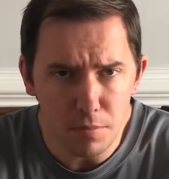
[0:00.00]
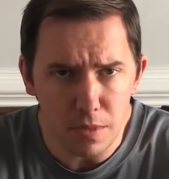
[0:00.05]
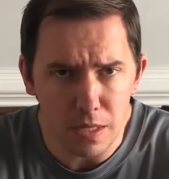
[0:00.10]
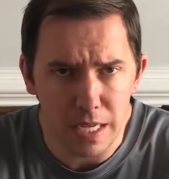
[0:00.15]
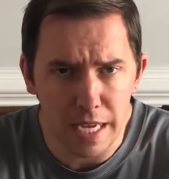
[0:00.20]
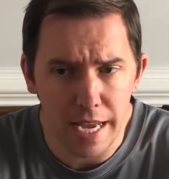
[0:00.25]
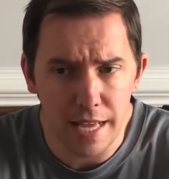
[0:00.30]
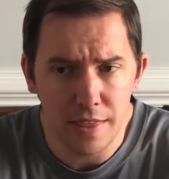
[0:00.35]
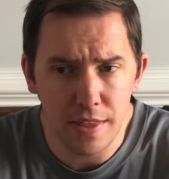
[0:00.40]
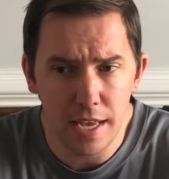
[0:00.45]

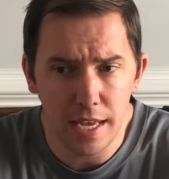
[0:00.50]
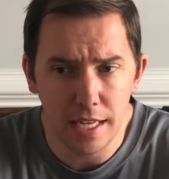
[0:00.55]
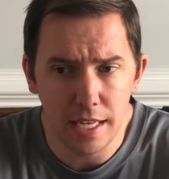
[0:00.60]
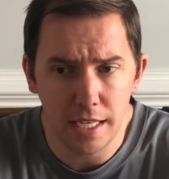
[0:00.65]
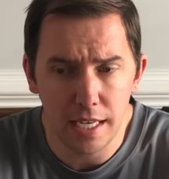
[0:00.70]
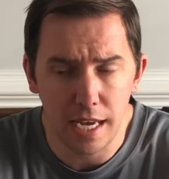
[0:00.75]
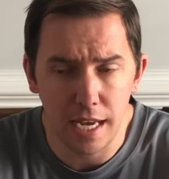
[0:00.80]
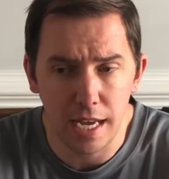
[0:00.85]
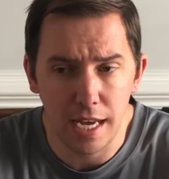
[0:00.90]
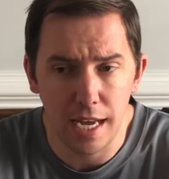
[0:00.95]
And
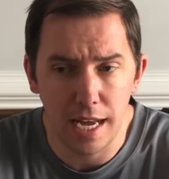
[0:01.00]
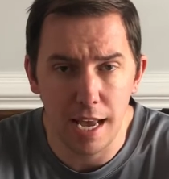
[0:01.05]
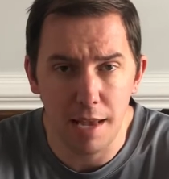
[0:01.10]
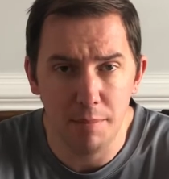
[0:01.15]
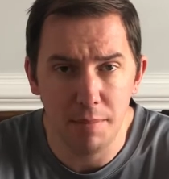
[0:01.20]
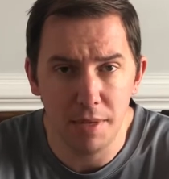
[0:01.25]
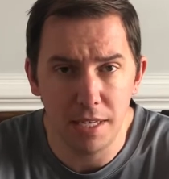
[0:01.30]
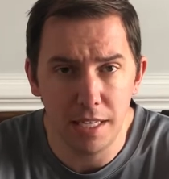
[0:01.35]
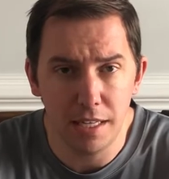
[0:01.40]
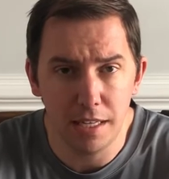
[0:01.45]
then I
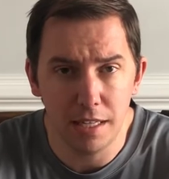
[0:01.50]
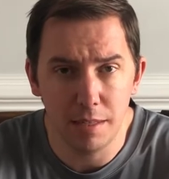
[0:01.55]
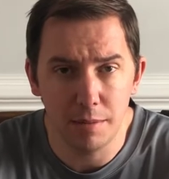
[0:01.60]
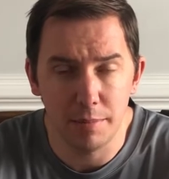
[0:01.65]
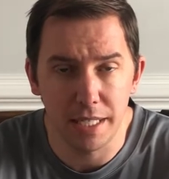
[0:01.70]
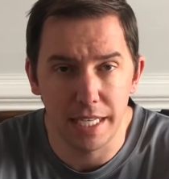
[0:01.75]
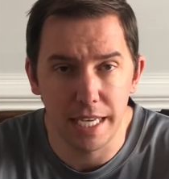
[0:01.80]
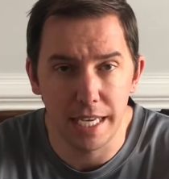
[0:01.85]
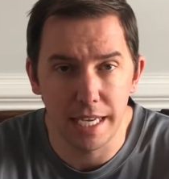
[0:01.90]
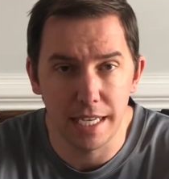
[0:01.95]
immediately
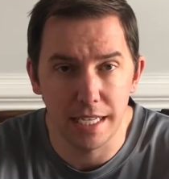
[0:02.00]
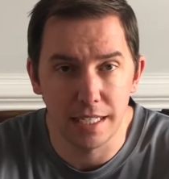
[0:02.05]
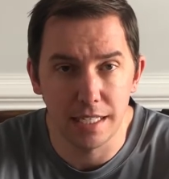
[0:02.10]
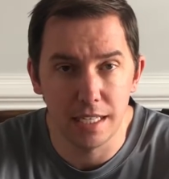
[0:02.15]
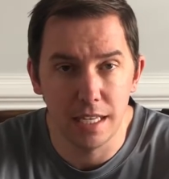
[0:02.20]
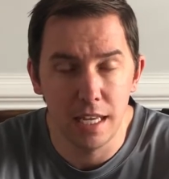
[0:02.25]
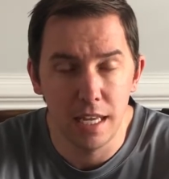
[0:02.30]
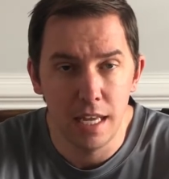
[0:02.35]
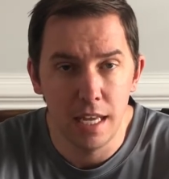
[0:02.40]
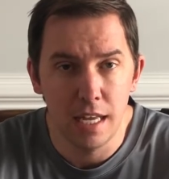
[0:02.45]
began
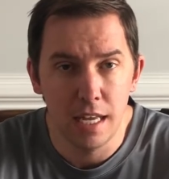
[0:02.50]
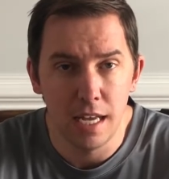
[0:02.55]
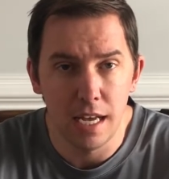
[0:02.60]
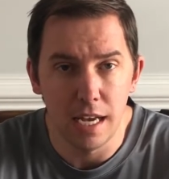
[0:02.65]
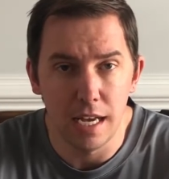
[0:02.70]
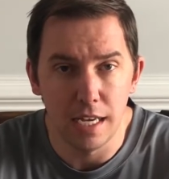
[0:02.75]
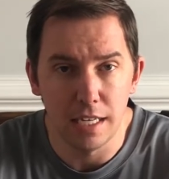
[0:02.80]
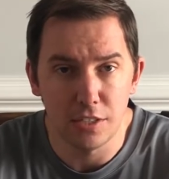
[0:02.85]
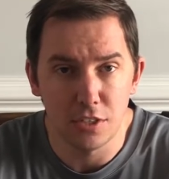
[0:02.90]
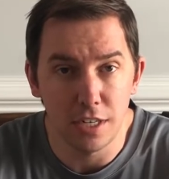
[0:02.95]

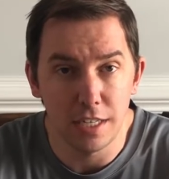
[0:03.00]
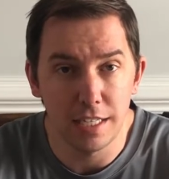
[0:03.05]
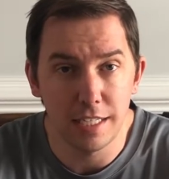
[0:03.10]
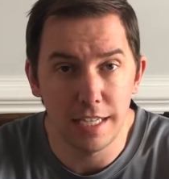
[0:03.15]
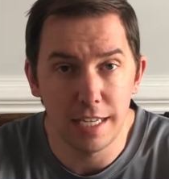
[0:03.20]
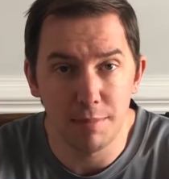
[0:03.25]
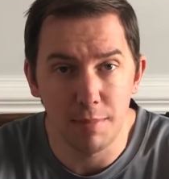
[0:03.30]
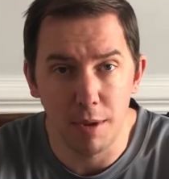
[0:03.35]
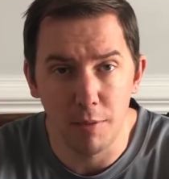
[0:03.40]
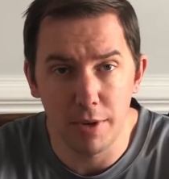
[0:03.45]
starting to
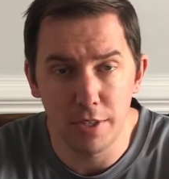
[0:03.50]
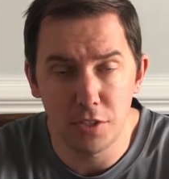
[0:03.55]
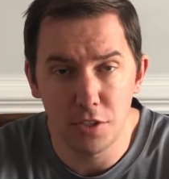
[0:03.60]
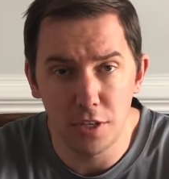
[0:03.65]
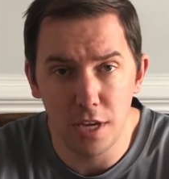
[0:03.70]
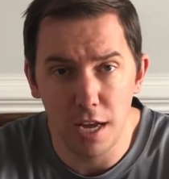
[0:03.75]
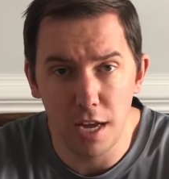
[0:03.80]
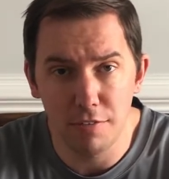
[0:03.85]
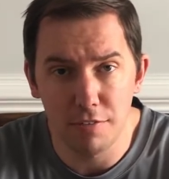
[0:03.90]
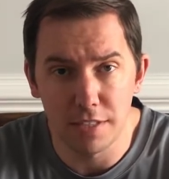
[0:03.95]
take my
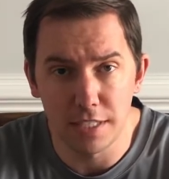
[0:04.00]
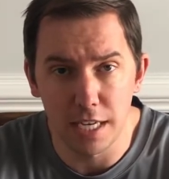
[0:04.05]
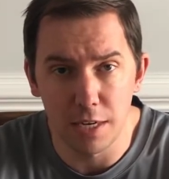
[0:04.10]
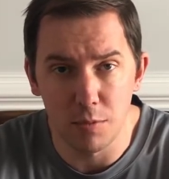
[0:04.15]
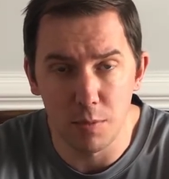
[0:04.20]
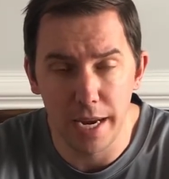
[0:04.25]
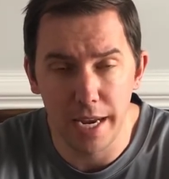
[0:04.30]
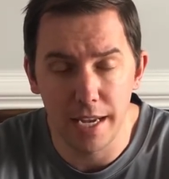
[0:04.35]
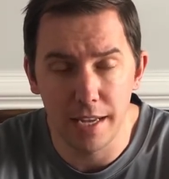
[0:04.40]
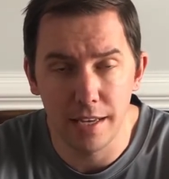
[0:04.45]
wetsuit off as I
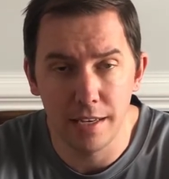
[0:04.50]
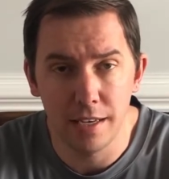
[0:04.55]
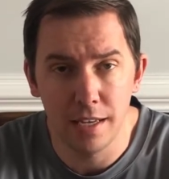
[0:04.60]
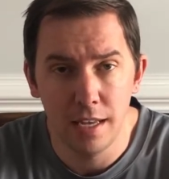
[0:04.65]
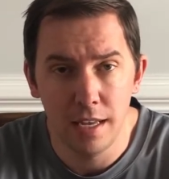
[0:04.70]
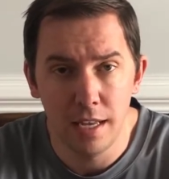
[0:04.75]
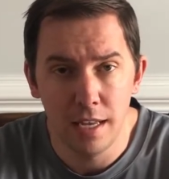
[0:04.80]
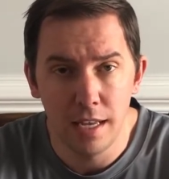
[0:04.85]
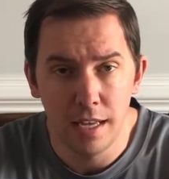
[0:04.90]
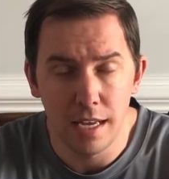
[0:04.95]
ran.
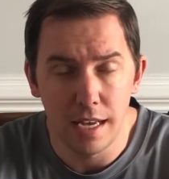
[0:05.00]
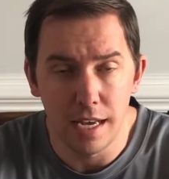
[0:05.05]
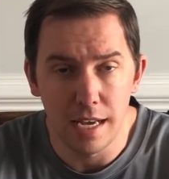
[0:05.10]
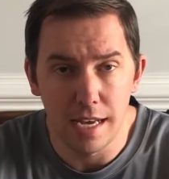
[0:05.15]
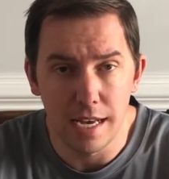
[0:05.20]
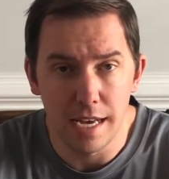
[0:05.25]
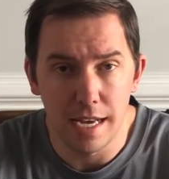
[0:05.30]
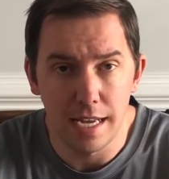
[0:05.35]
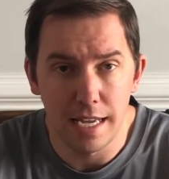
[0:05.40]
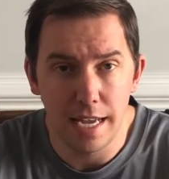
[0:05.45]

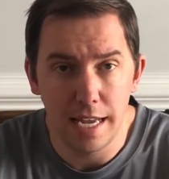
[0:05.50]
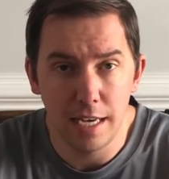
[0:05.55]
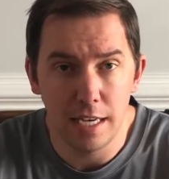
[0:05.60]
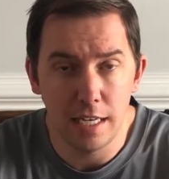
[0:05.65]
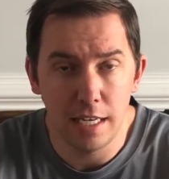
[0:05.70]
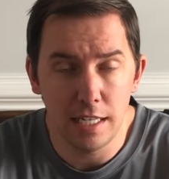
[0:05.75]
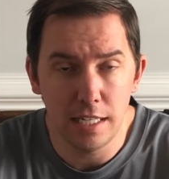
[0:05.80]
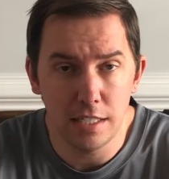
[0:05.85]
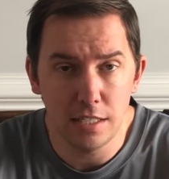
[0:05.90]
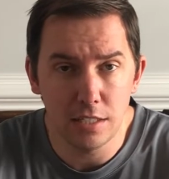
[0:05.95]
And
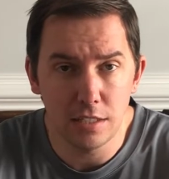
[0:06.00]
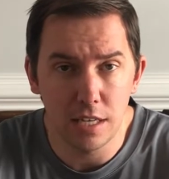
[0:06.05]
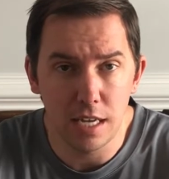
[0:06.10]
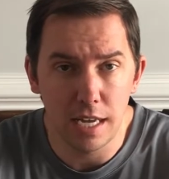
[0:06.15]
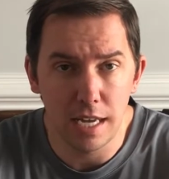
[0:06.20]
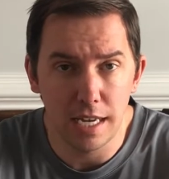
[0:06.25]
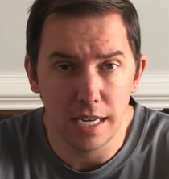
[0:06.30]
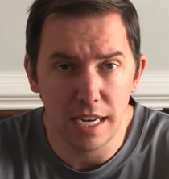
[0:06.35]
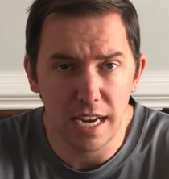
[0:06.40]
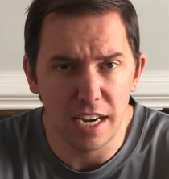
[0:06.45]
it is
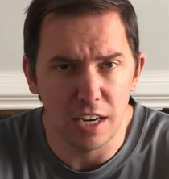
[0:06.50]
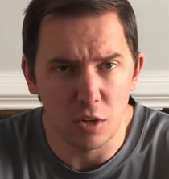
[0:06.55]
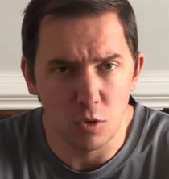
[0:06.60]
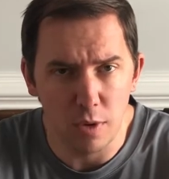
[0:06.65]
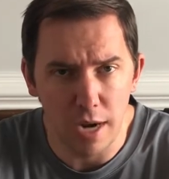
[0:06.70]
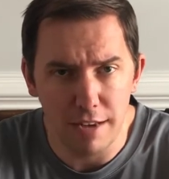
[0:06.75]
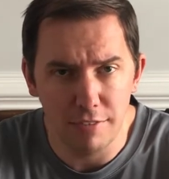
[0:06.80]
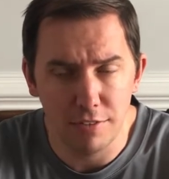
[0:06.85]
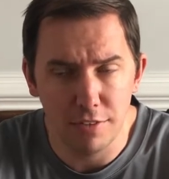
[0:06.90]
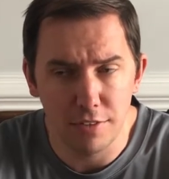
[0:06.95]
kind of
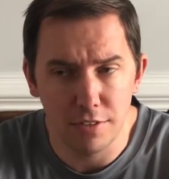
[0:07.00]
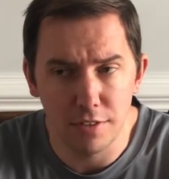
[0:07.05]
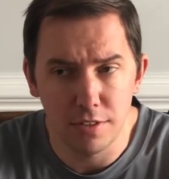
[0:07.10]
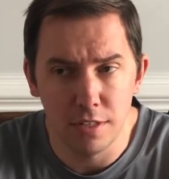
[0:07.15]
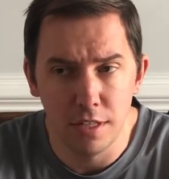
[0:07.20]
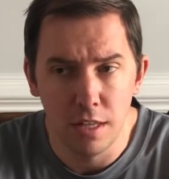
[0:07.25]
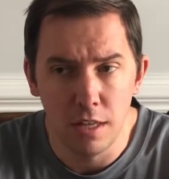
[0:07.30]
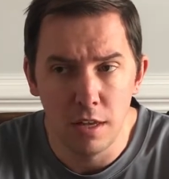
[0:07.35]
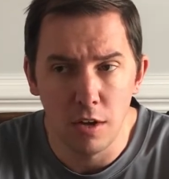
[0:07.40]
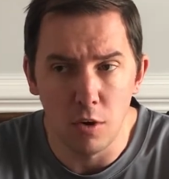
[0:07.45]

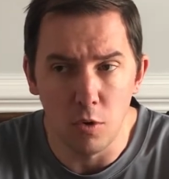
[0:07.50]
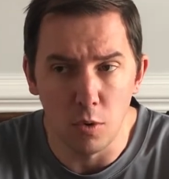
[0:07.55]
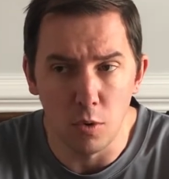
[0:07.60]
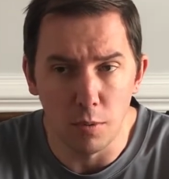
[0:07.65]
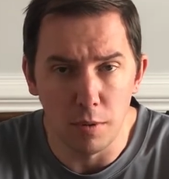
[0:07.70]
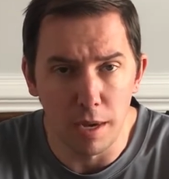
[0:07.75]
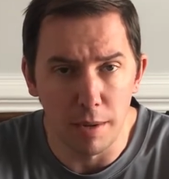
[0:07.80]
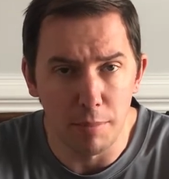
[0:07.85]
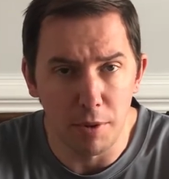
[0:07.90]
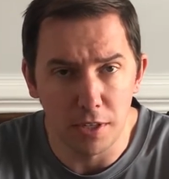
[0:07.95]
gravel
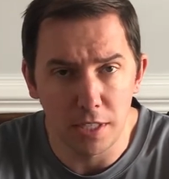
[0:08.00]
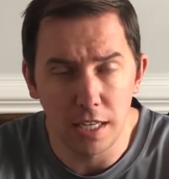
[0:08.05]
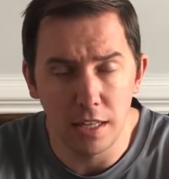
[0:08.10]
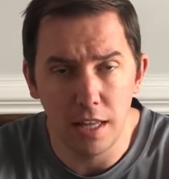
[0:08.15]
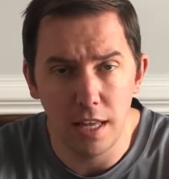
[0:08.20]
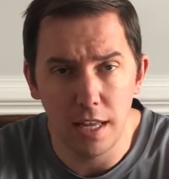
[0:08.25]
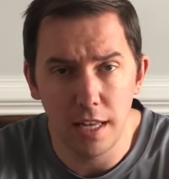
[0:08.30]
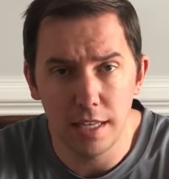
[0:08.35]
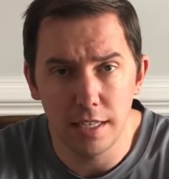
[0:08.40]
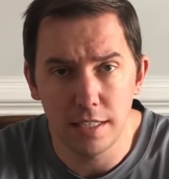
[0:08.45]
or parking
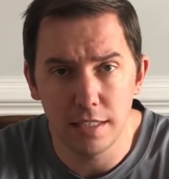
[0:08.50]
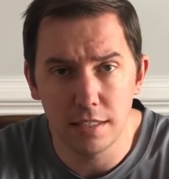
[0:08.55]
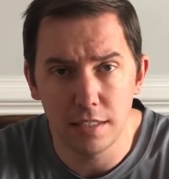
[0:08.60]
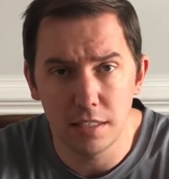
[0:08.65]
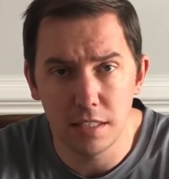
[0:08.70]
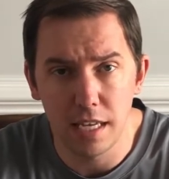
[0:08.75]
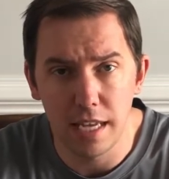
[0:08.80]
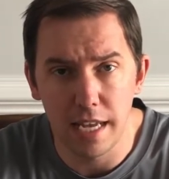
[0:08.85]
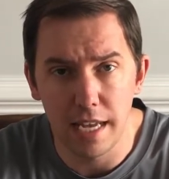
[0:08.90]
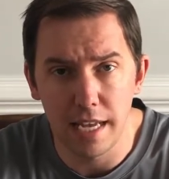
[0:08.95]

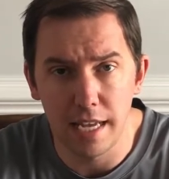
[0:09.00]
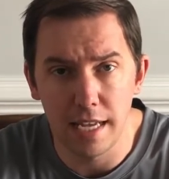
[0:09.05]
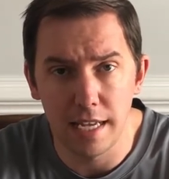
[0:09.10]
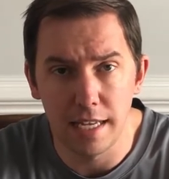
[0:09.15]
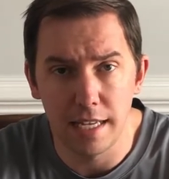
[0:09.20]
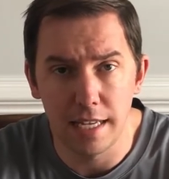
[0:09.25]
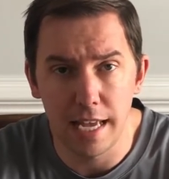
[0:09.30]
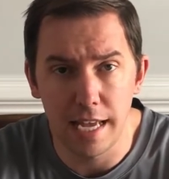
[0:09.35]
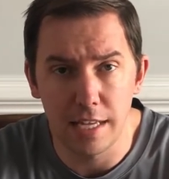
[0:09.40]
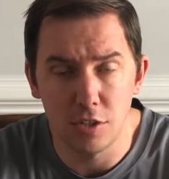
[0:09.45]
lots
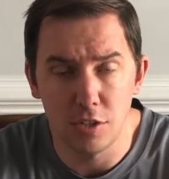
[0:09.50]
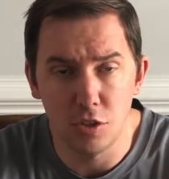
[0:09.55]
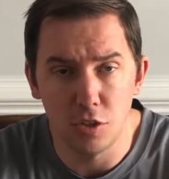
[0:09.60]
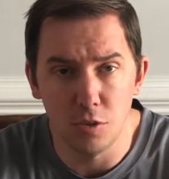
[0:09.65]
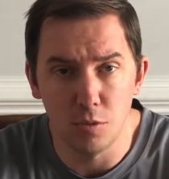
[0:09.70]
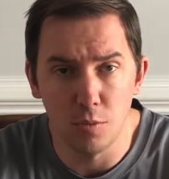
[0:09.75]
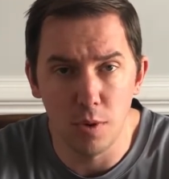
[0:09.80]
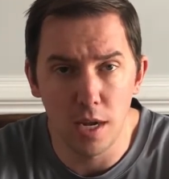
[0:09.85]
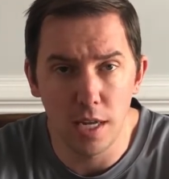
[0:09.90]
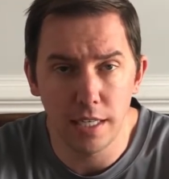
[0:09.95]
as
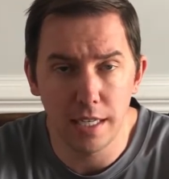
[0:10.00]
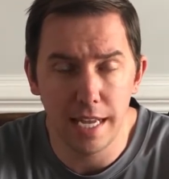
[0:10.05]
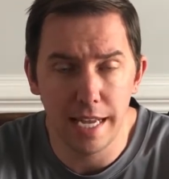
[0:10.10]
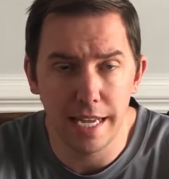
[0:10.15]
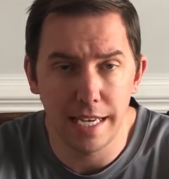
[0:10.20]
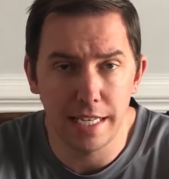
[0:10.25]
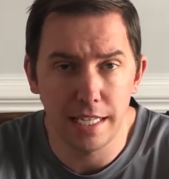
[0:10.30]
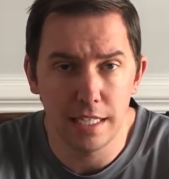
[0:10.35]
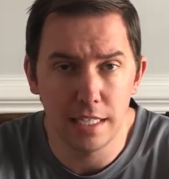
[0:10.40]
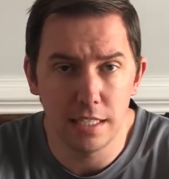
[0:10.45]
you run,
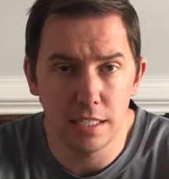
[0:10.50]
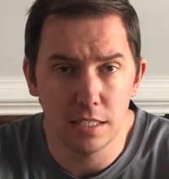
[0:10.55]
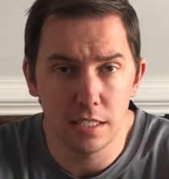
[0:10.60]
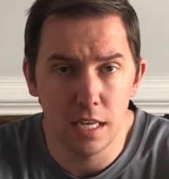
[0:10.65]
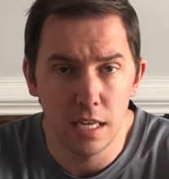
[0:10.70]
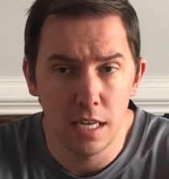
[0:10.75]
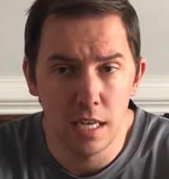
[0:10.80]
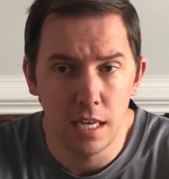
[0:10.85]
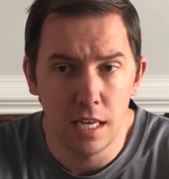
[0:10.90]
and it is